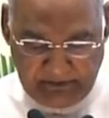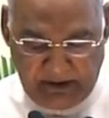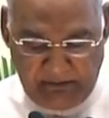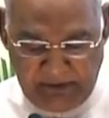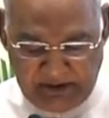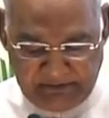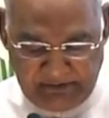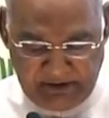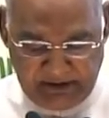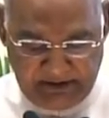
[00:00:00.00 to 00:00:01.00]
Government of
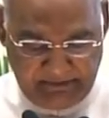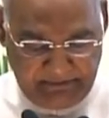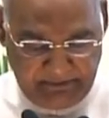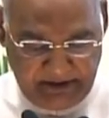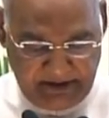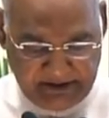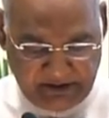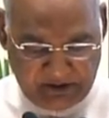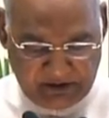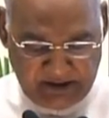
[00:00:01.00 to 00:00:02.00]
India, is
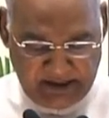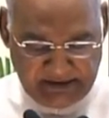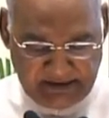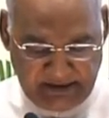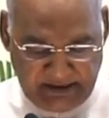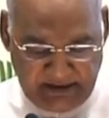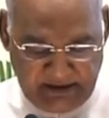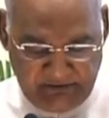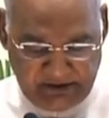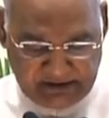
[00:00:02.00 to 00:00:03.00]
organizing an
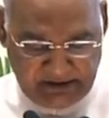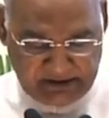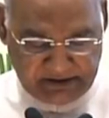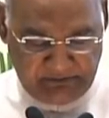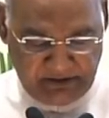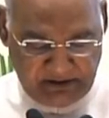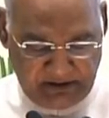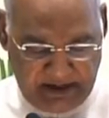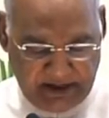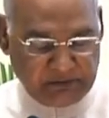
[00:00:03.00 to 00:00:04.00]
investor summit
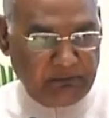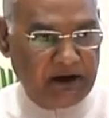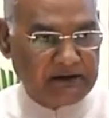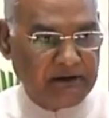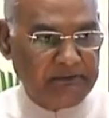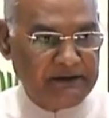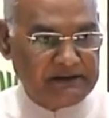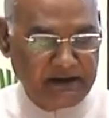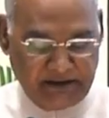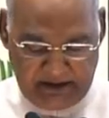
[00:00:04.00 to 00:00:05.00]
as part of
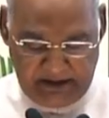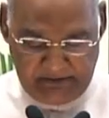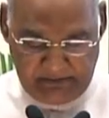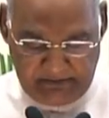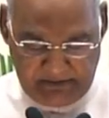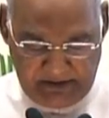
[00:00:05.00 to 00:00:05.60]
this enclave.